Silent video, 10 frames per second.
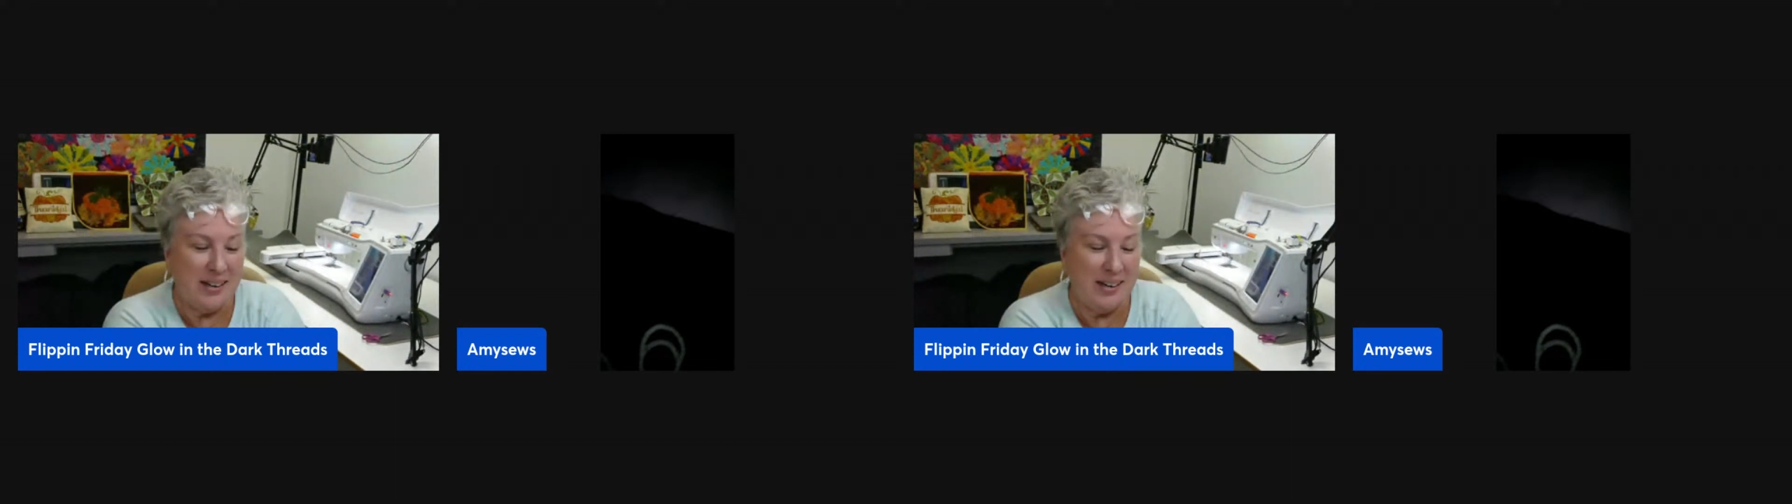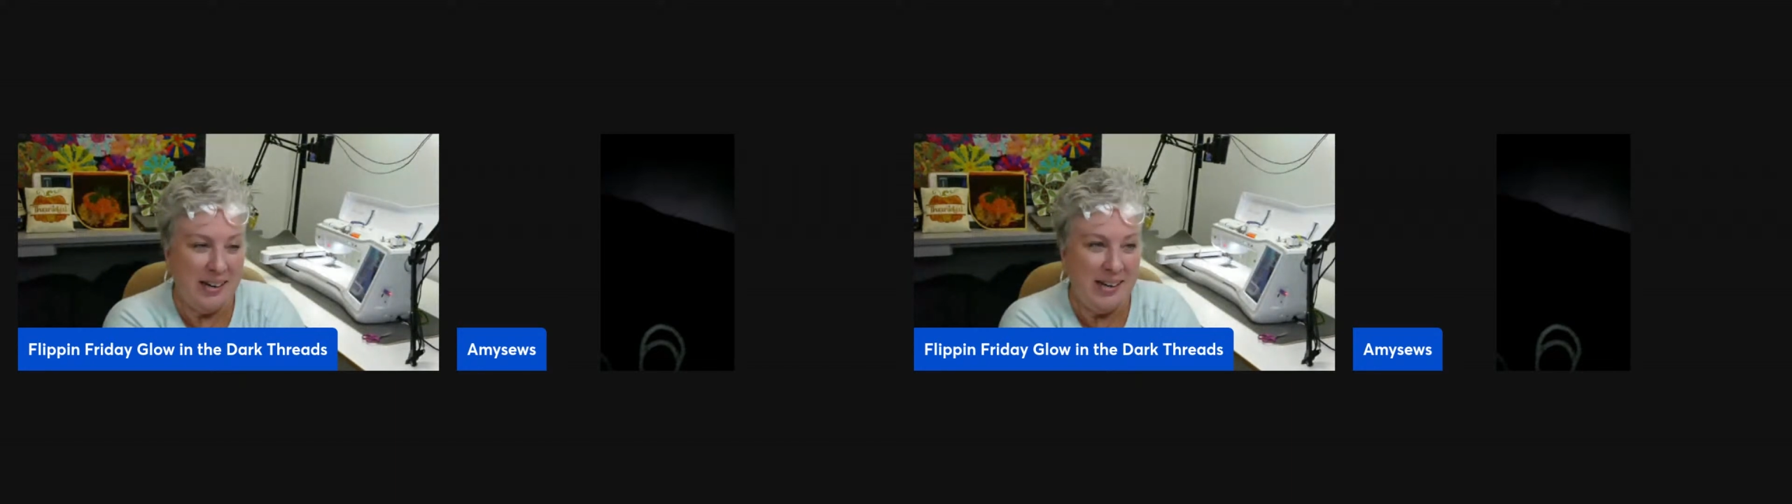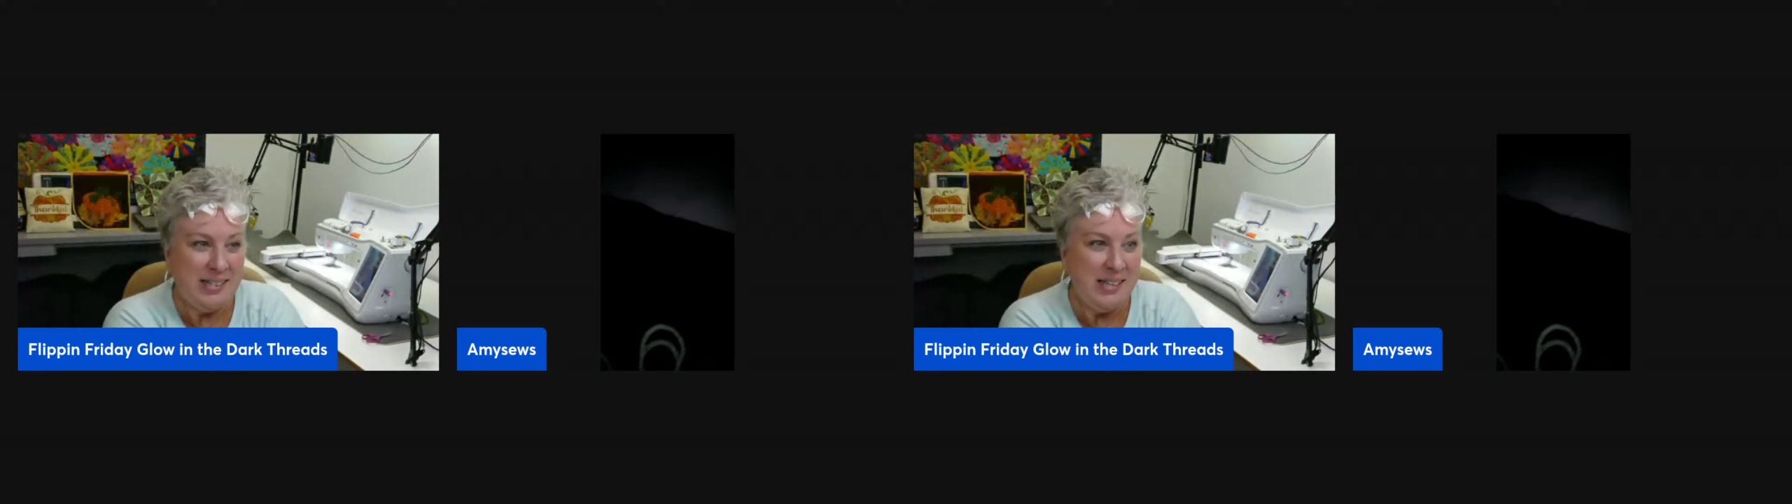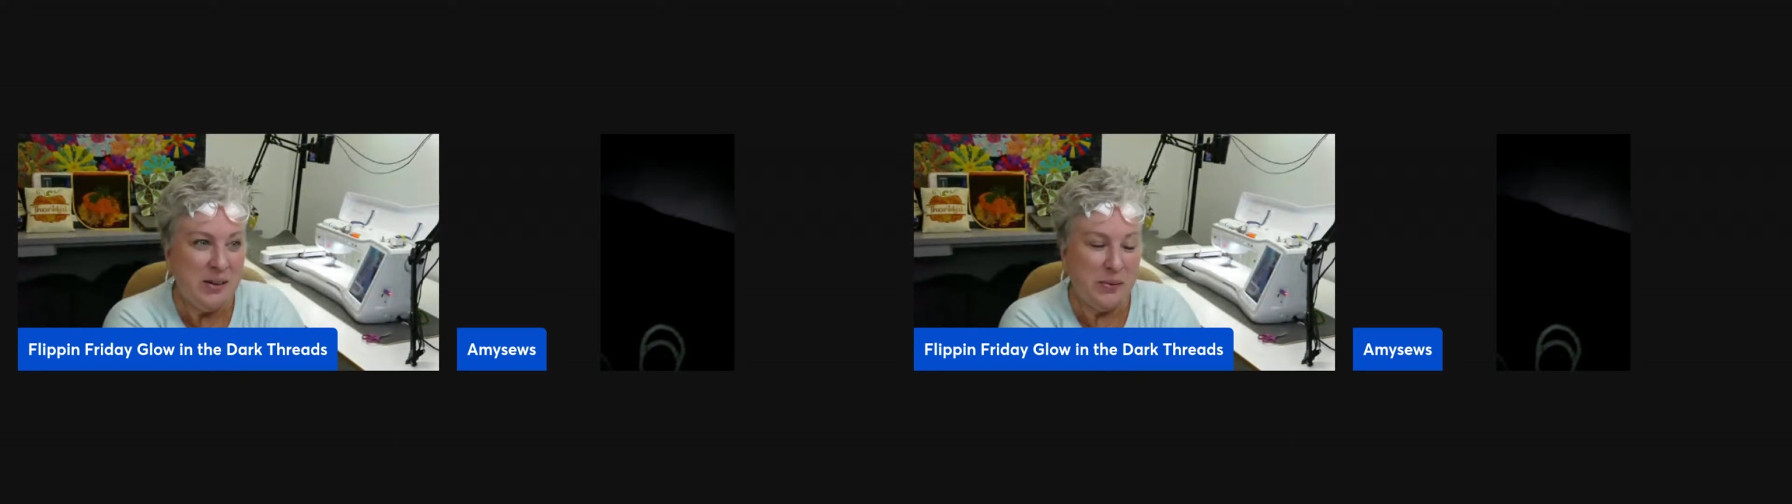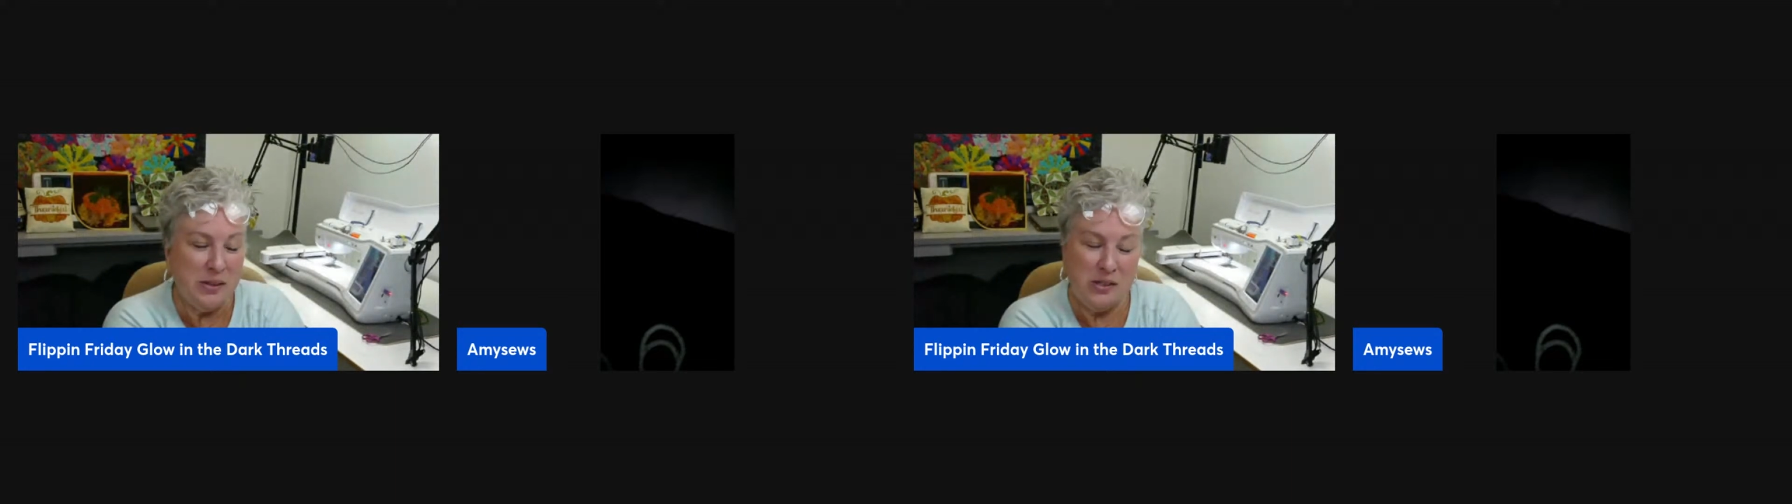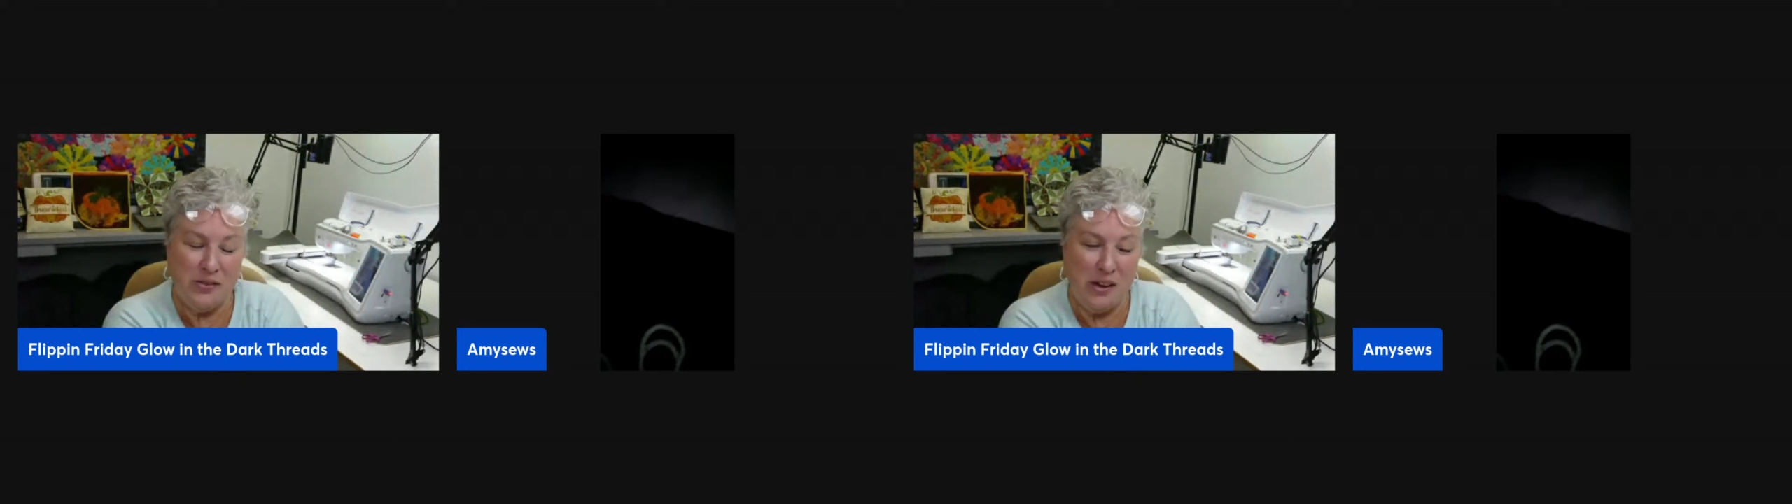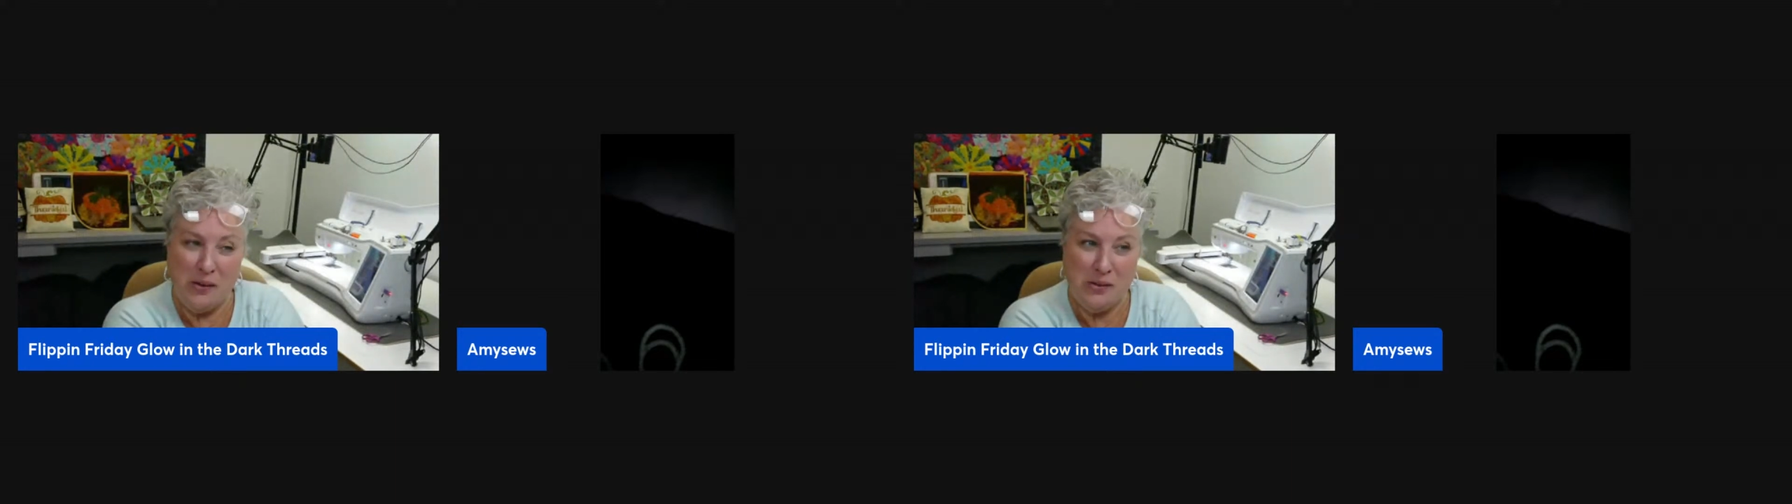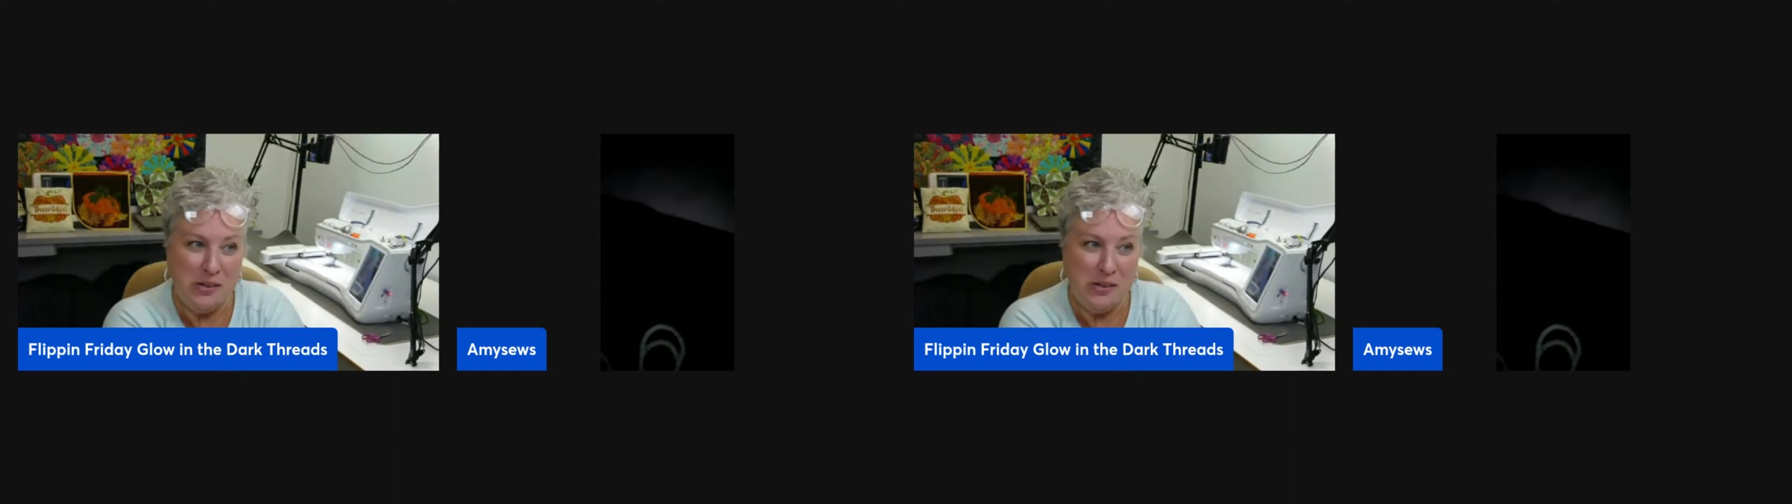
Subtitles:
He's in there with his phone,